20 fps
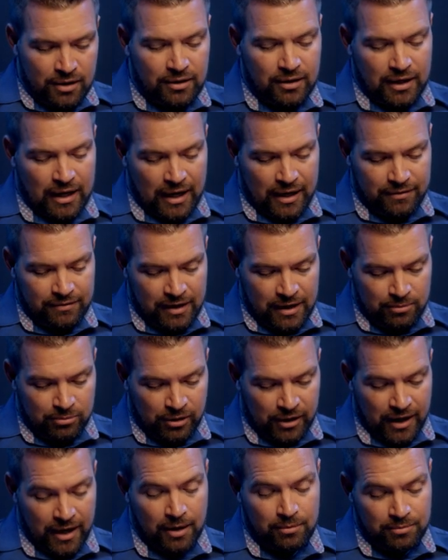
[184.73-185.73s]
the God of
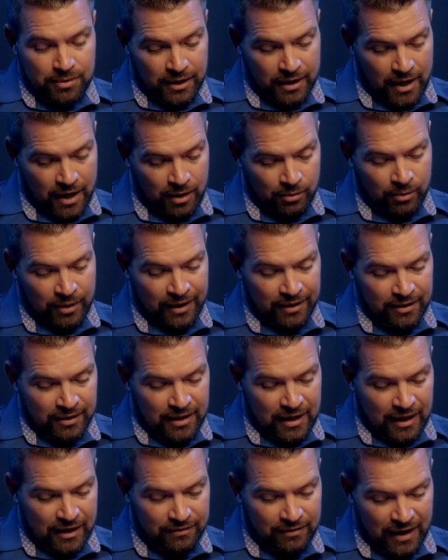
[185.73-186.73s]
Abraham, Yahweh, the
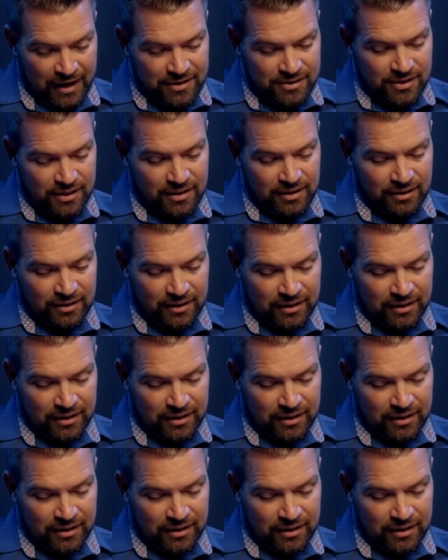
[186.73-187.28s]
God of Isaac,